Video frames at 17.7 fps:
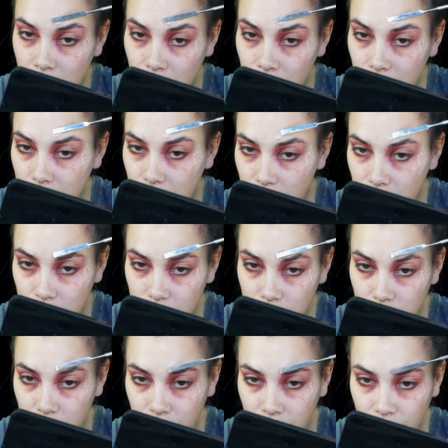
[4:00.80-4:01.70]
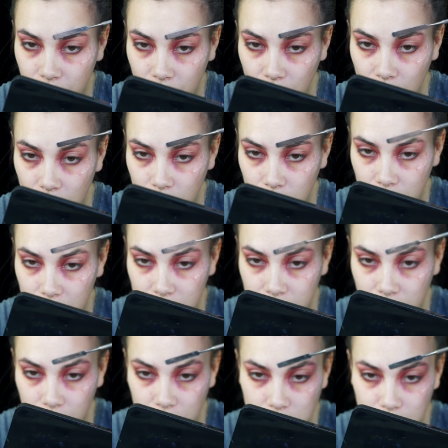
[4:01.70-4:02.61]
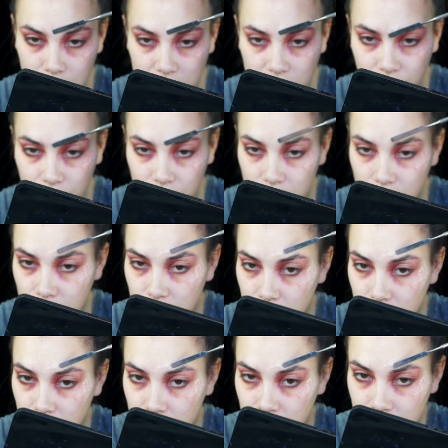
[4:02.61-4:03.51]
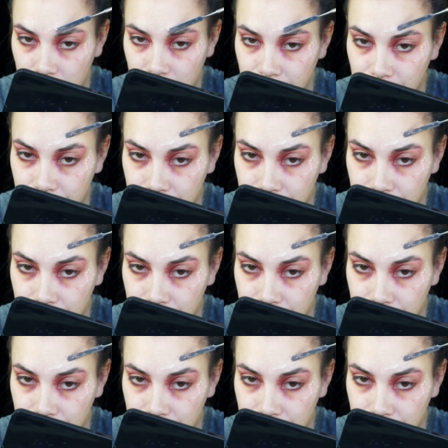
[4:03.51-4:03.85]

whatever you prefer or whatever works best for you.